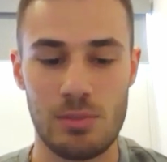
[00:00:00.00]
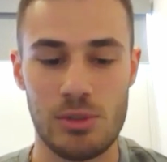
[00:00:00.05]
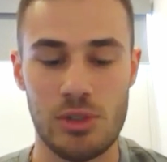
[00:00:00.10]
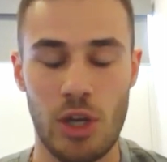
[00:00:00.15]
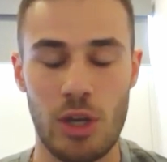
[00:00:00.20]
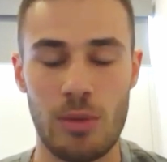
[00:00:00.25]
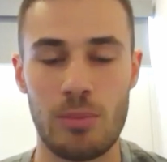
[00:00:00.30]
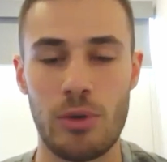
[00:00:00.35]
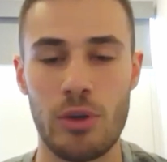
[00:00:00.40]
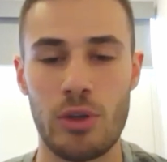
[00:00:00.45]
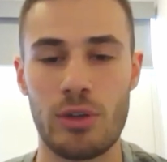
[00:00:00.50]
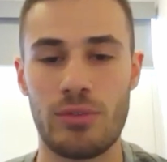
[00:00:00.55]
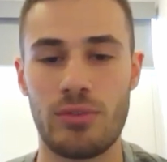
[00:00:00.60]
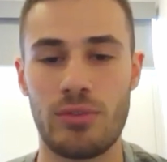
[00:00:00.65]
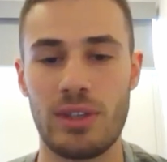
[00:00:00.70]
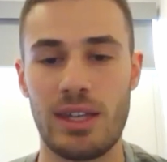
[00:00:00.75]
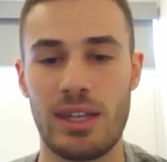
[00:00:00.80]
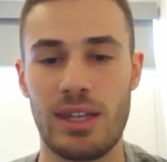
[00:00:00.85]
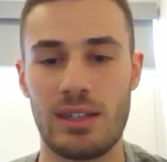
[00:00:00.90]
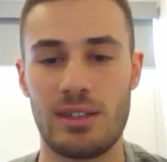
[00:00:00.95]
so
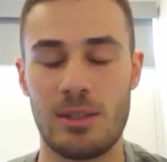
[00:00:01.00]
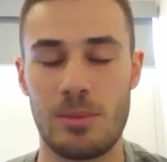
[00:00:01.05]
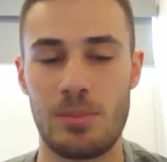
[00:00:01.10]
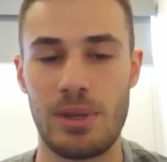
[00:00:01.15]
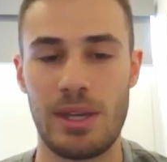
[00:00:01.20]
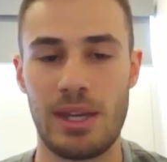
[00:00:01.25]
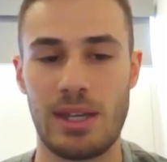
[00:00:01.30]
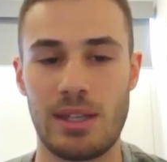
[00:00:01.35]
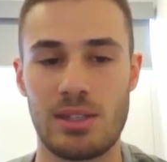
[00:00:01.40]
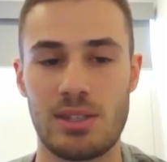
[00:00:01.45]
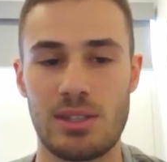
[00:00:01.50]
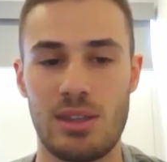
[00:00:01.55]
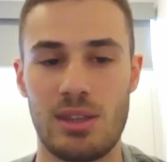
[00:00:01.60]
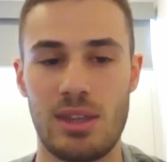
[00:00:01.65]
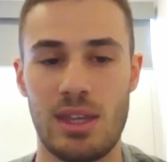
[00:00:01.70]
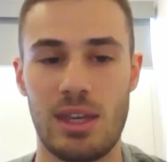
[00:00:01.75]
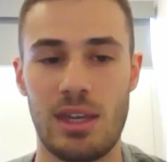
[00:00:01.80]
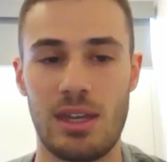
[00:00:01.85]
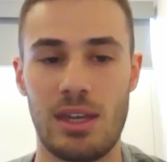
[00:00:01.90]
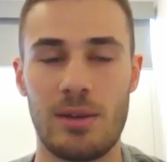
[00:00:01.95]
beautifully depicts
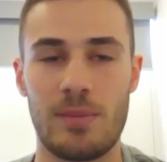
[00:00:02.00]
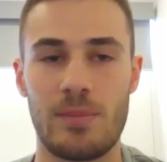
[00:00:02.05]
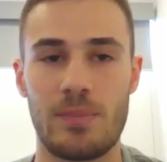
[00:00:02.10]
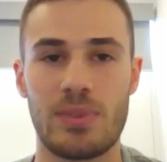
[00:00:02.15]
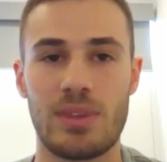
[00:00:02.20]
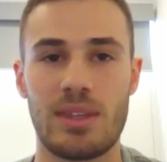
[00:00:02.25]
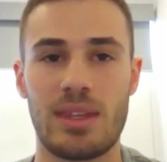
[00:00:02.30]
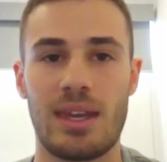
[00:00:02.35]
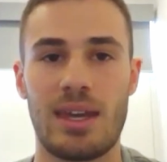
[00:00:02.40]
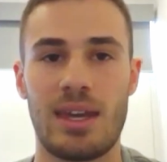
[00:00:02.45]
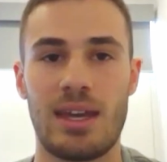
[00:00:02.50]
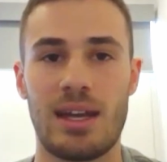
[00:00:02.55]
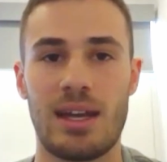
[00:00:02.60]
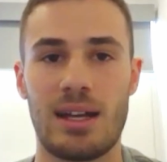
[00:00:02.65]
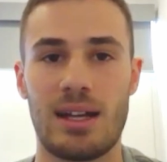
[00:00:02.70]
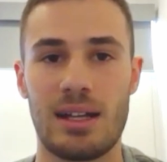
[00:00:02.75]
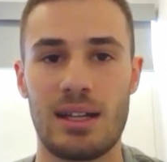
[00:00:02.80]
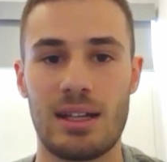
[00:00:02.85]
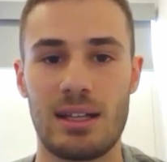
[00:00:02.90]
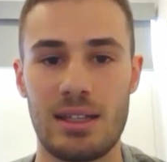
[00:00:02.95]
the
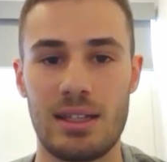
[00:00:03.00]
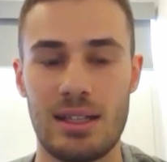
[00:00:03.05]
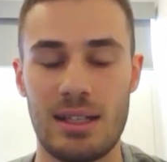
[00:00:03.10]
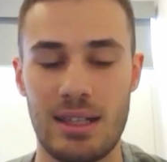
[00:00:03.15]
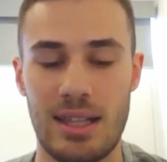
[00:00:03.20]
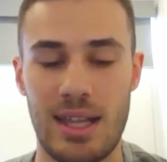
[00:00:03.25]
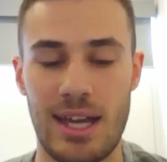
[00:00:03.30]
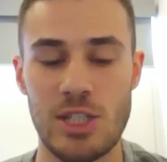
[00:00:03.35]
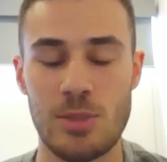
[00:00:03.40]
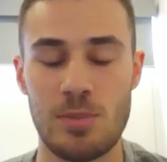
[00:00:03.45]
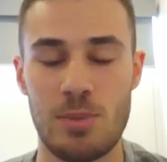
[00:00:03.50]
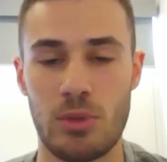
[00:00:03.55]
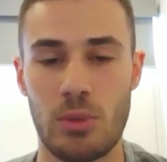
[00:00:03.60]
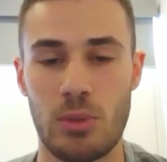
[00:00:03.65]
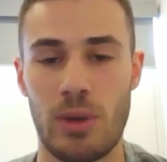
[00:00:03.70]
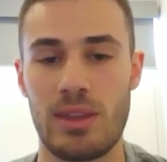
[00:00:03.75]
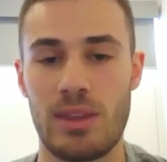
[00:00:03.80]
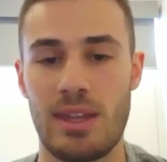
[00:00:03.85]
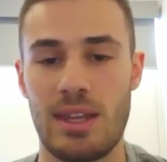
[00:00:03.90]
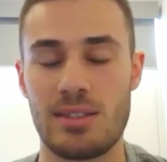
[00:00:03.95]
clash
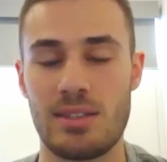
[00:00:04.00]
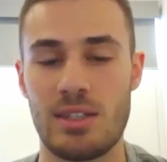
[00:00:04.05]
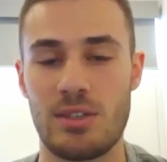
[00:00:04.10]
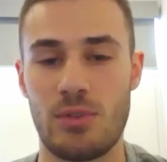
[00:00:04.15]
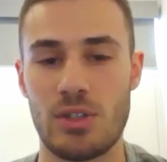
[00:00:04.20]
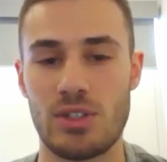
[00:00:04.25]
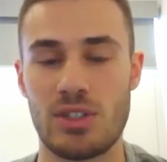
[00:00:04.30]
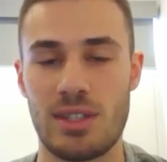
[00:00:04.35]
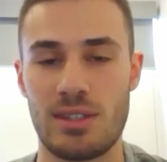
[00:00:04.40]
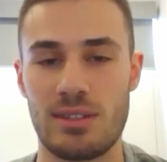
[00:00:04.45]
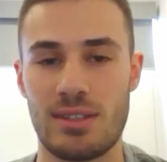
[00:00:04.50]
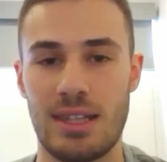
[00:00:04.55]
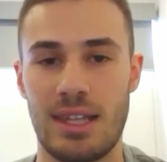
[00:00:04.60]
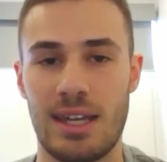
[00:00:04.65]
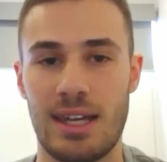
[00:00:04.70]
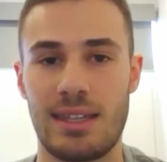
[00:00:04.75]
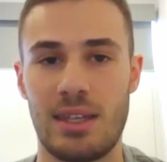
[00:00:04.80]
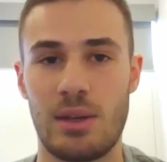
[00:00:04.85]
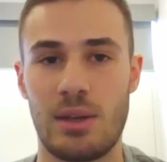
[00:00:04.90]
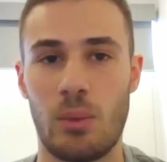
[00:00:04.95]
between the instincts versus
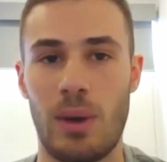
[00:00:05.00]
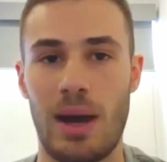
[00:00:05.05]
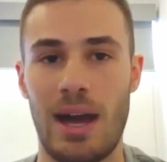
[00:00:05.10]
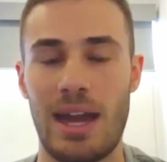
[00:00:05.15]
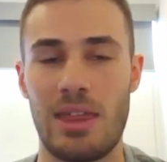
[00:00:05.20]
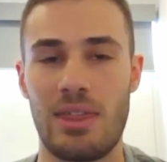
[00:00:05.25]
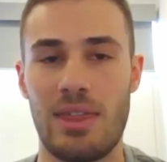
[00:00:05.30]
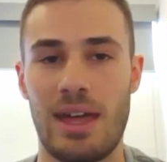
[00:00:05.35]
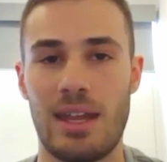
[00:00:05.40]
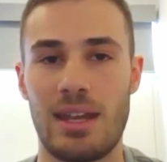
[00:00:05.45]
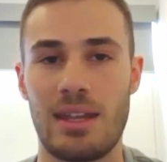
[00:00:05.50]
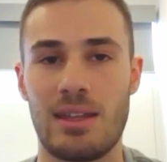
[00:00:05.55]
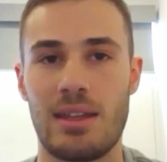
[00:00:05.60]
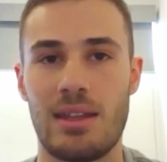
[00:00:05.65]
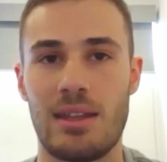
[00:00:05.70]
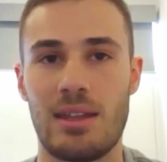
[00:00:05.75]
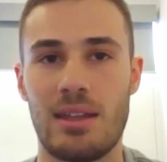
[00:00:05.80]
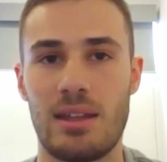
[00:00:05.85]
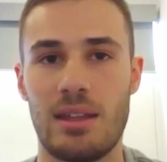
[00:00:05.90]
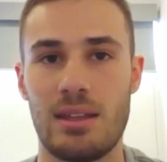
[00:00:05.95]
intellect in a way that
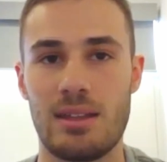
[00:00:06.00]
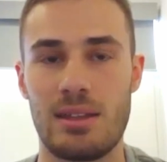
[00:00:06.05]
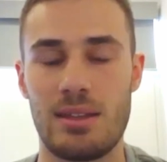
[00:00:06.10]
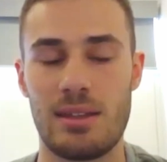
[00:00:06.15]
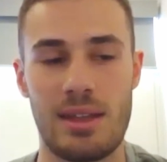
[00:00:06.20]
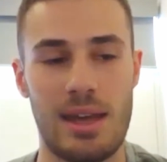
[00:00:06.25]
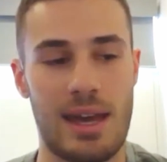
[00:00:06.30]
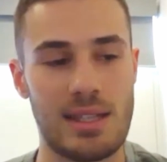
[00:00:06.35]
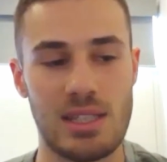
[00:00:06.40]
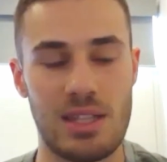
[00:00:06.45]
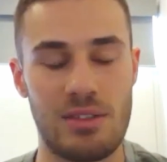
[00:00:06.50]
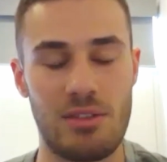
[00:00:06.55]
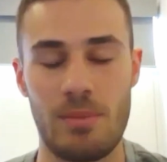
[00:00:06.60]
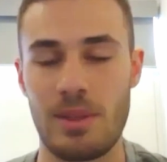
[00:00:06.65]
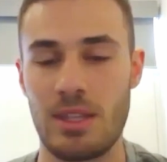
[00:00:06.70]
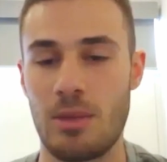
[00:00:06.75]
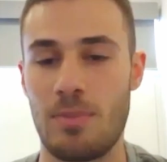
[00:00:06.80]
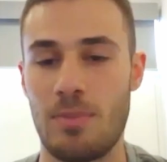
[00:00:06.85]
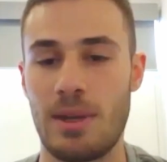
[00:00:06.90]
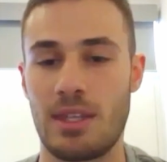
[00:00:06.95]
has never
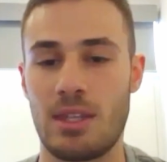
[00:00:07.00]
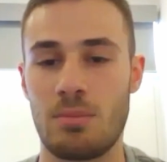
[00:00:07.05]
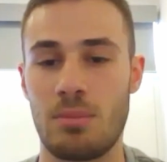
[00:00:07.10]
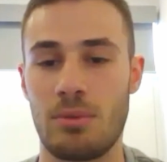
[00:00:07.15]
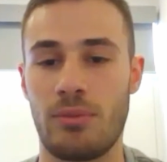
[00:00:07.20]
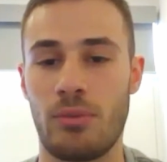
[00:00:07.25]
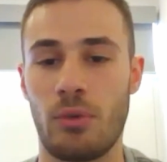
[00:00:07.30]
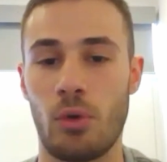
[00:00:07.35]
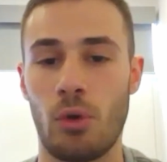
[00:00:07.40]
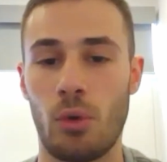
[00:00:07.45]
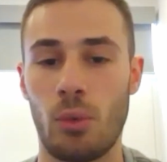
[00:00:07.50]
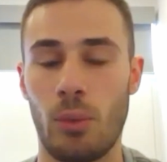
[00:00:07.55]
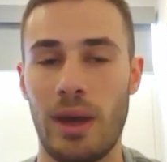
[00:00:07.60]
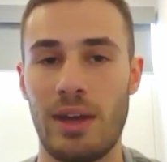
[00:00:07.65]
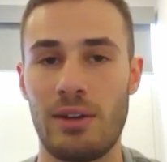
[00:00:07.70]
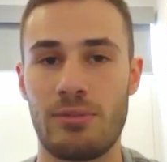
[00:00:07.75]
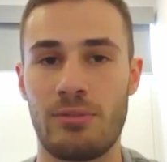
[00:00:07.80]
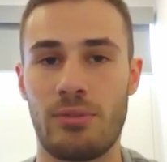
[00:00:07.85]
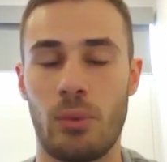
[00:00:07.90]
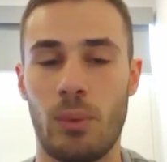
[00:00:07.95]
been depicted before,
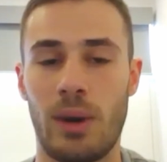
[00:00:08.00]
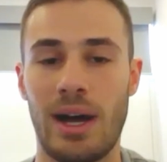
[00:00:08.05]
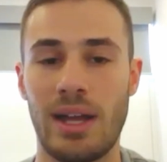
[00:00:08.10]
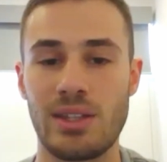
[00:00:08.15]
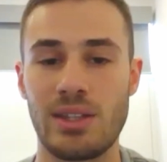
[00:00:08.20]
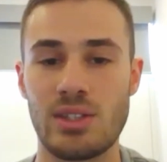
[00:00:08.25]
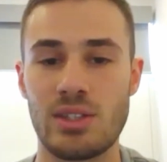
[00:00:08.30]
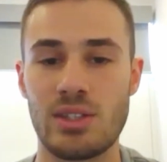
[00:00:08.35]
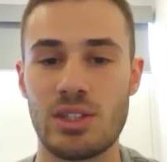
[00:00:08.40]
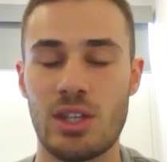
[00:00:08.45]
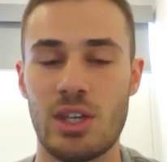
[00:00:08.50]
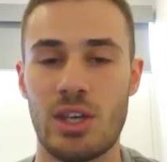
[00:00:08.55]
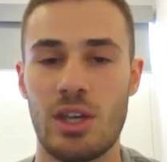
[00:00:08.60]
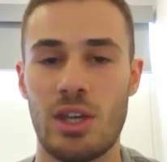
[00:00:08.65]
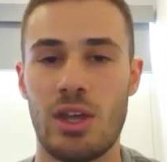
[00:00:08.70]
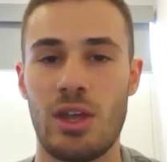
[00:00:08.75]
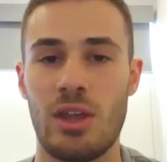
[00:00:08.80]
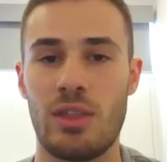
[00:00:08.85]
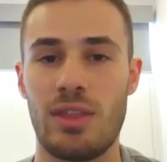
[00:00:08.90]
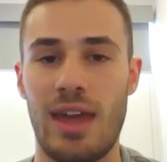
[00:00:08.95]
where for once
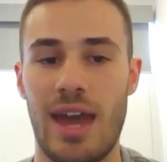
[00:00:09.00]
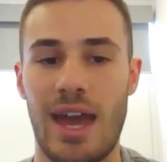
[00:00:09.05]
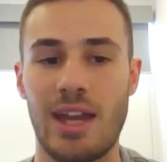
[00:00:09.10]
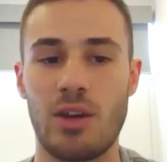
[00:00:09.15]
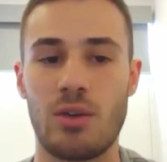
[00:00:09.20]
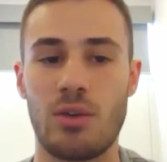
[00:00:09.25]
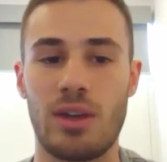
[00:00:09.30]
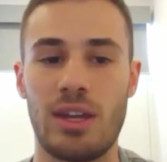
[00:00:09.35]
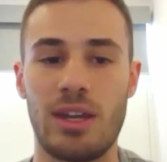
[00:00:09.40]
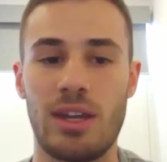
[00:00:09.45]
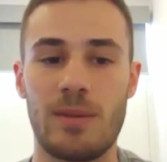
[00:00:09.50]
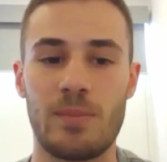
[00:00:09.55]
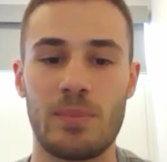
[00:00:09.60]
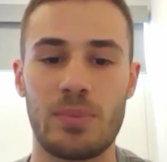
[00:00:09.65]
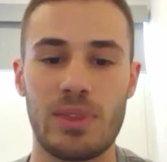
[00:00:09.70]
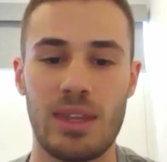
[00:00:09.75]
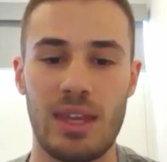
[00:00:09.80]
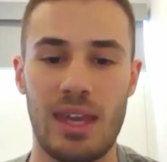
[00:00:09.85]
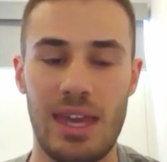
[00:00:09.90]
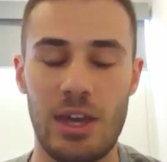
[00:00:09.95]
the
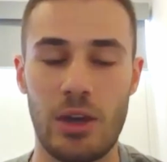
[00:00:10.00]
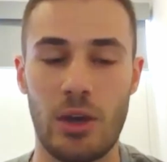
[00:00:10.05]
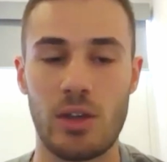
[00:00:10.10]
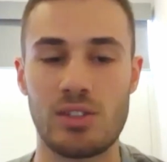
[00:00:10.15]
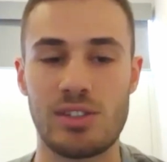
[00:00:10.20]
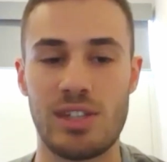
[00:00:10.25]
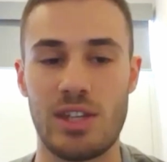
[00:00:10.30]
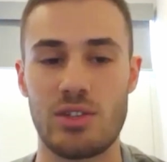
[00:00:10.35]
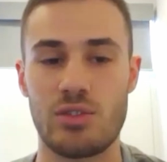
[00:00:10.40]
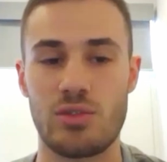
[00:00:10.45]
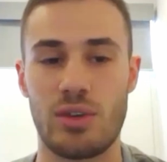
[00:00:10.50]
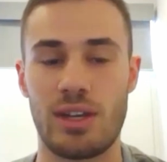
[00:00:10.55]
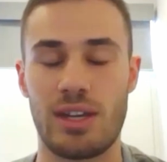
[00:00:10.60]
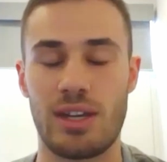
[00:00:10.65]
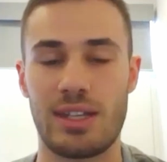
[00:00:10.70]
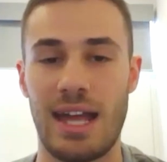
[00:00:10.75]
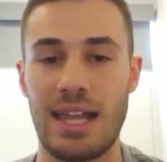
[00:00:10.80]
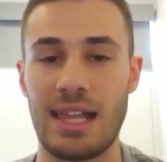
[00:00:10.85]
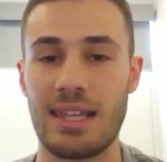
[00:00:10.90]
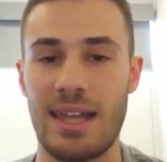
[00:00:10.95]
angry, egocentric,
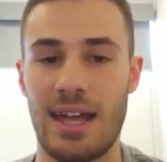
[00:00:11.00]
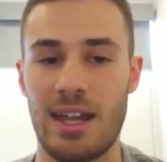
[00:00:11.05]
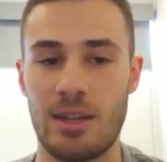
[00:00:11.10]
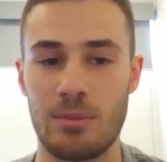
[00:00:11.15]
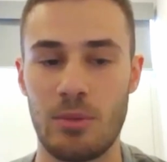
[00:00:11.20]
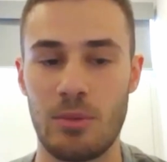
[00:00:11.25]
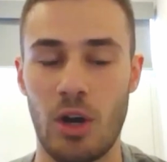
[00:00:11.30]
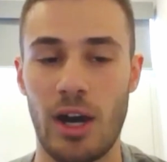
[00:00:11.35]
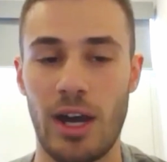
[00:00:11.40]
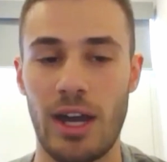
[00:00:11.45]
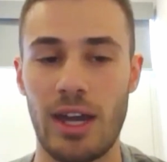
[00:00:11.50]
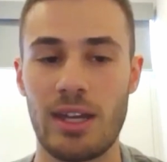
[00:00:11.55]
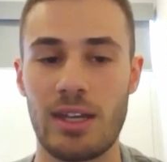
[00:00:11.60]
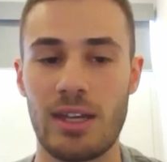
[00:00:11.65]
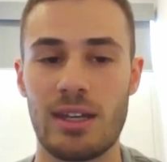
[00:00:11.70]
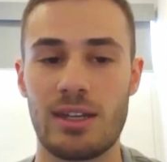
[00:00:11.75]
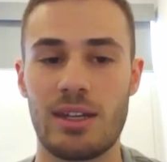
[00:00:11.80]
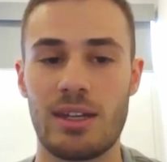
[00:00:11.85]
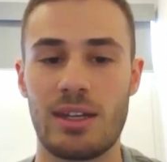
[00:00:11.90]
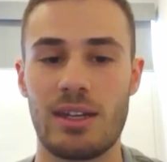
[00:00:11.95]
and alienated
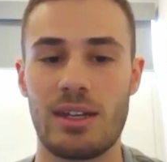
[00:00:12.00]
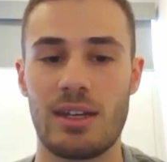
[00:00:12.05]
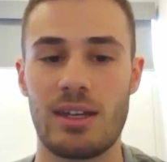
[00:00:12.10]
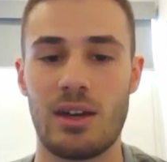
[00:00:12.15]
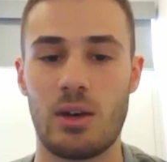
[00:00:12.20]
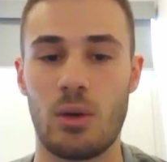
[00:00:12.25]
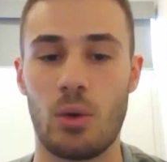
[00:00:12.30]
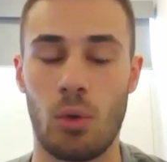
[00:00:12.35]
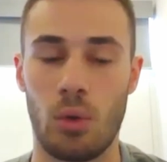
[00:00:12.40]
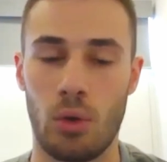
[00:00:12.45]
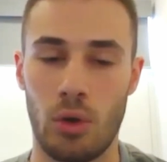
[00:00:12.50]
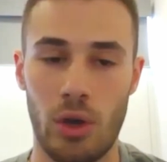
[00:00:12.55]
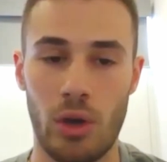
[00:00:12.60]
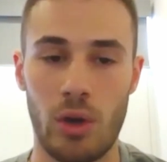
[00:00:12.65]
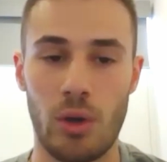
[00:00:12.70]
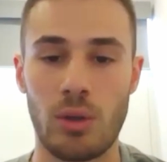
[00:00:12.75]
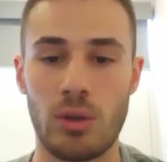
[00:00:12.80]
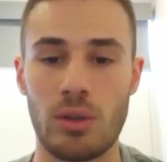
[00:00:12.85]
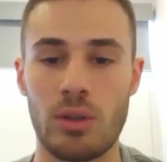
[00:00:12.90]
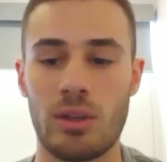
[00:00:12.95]
guy or
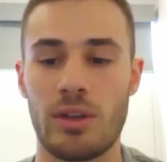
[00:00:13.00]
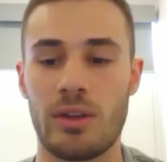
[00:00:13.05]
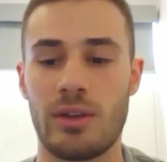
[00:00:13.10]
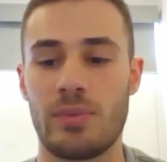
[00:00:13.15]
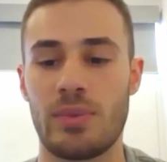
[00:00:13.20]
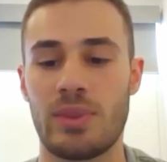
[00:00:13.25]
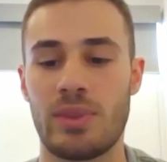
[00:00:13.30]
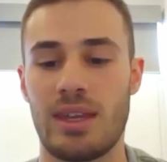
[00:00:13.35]
girl